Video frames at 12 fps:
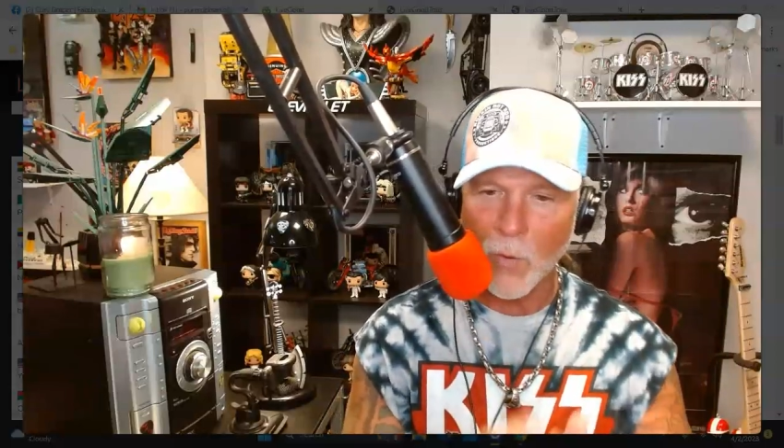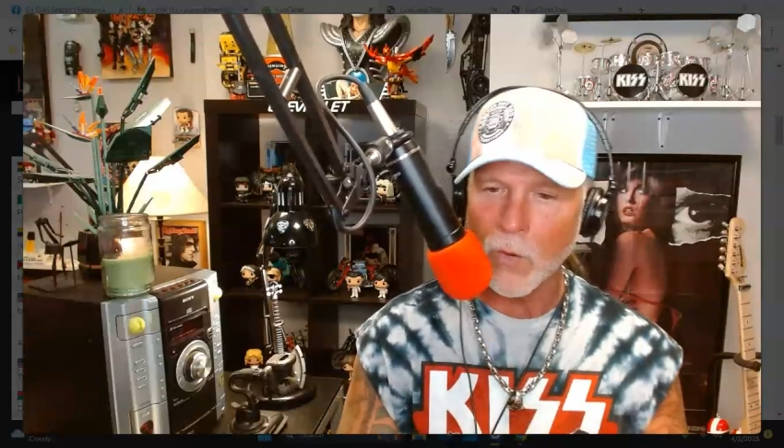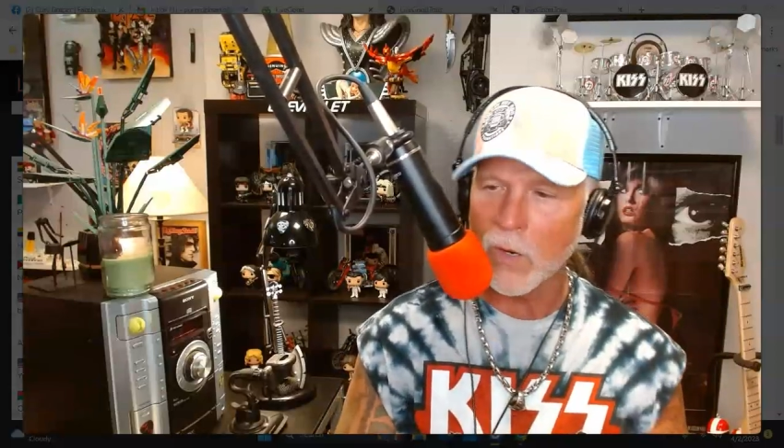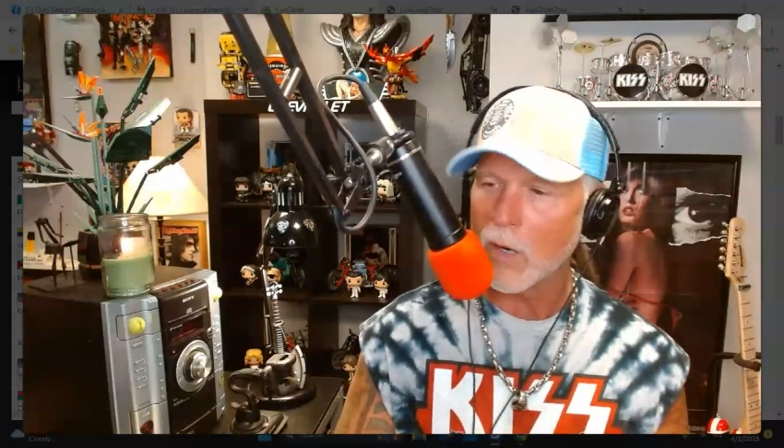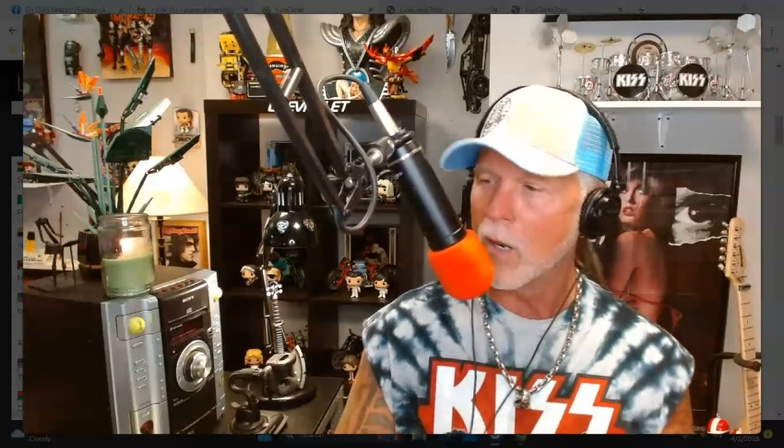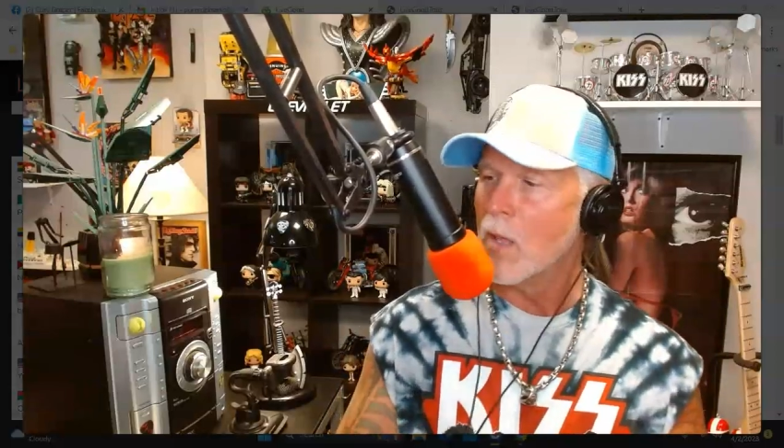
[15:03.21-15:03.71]

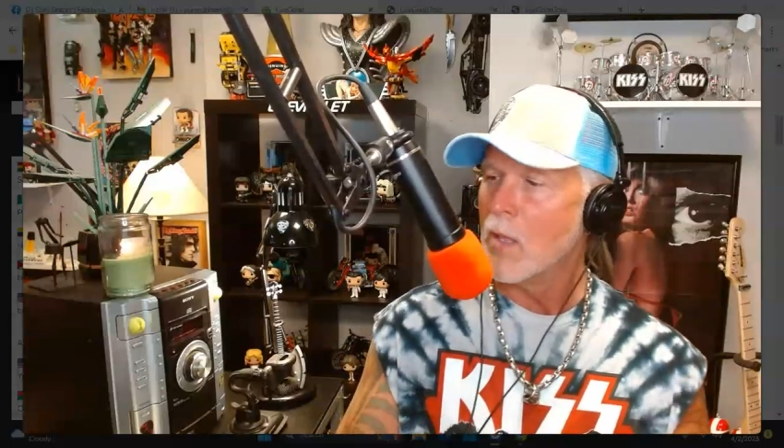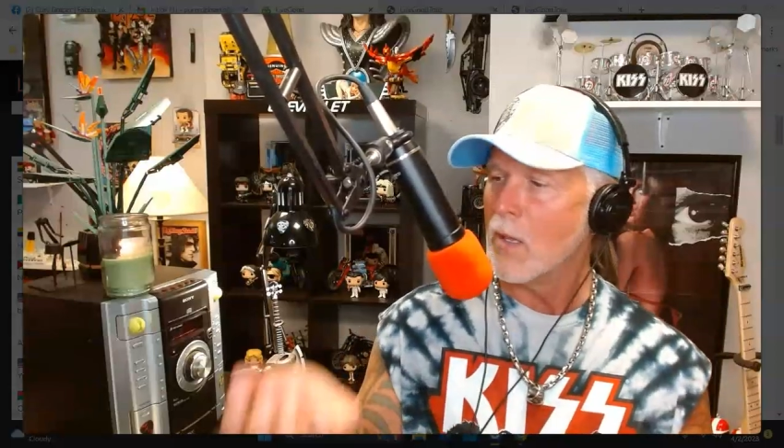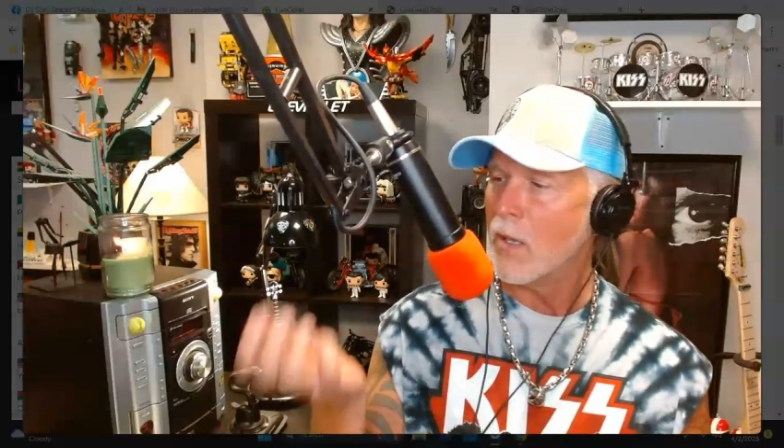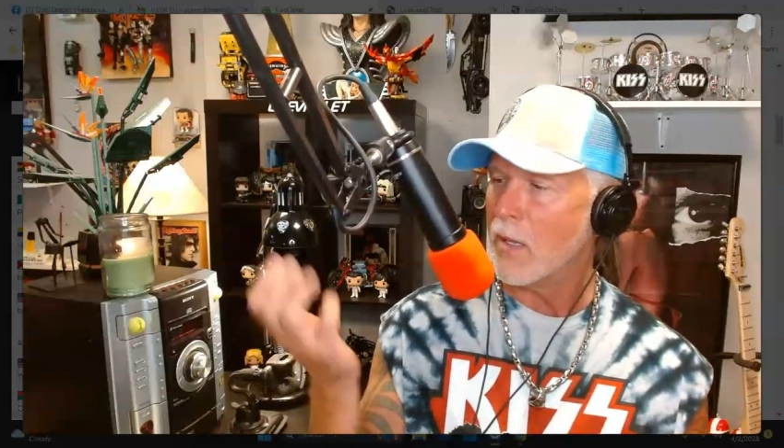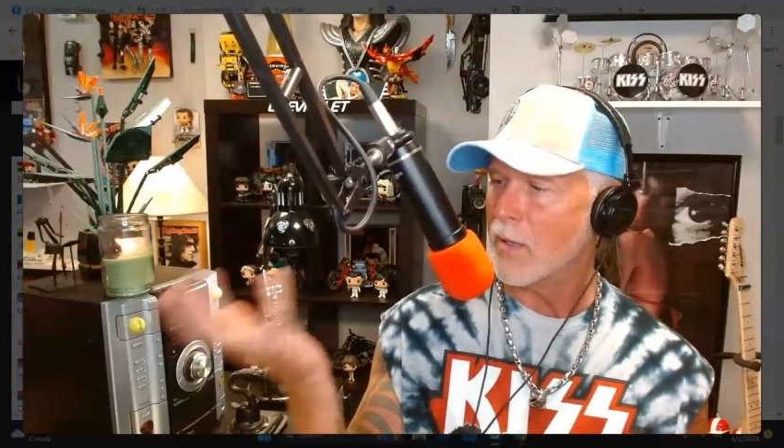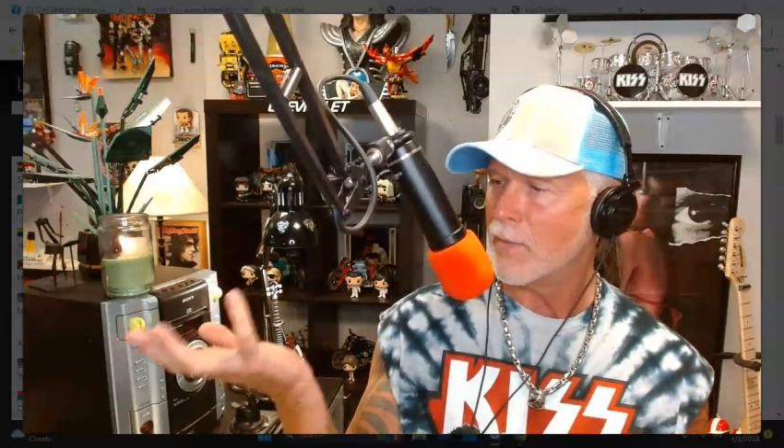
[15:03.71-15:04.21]
or
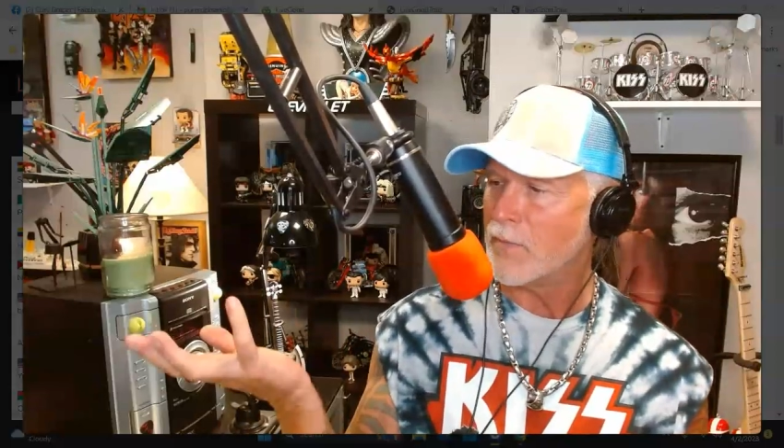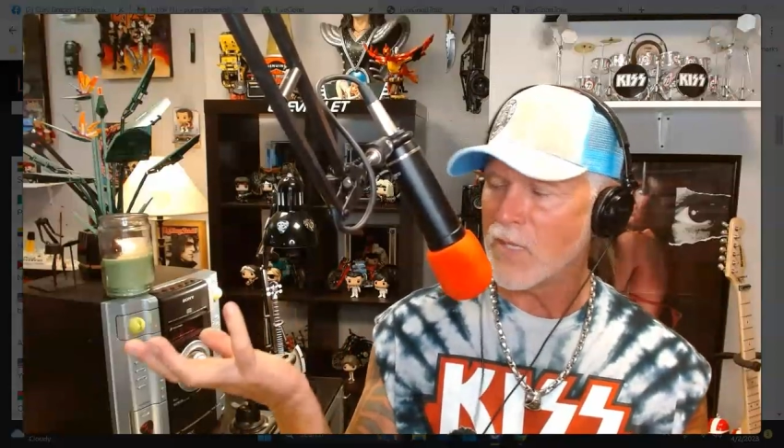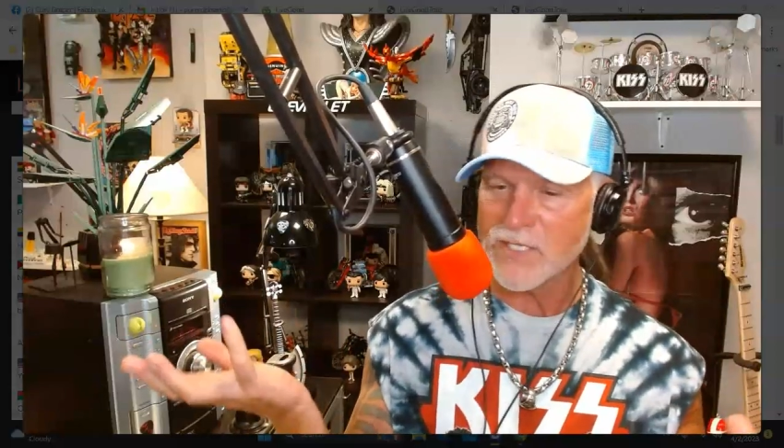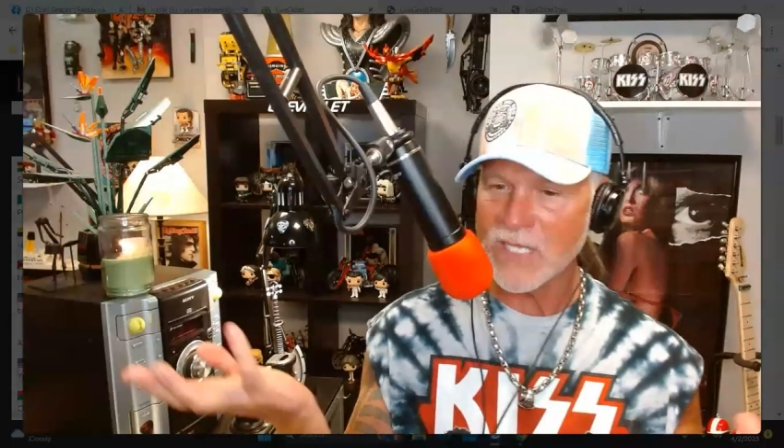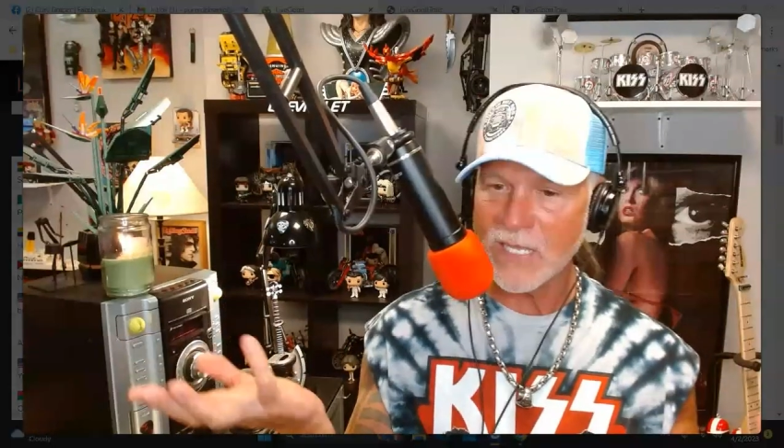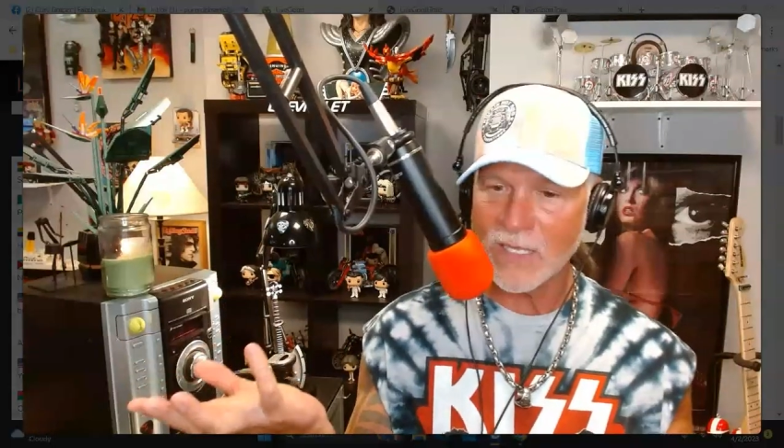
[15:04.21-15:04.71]
uh,
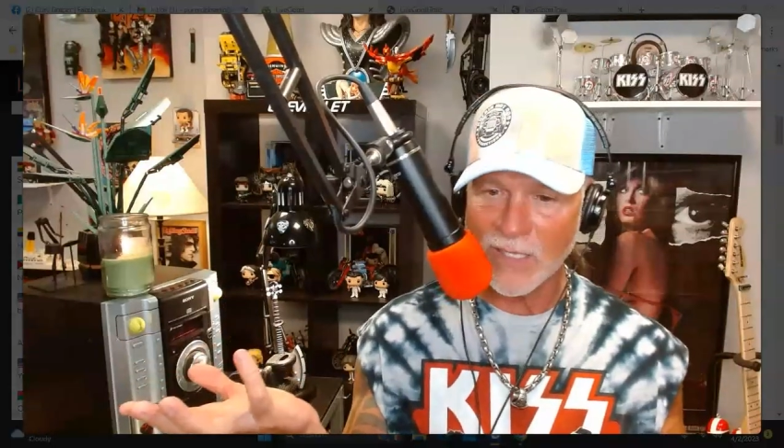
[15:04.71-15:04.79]
St.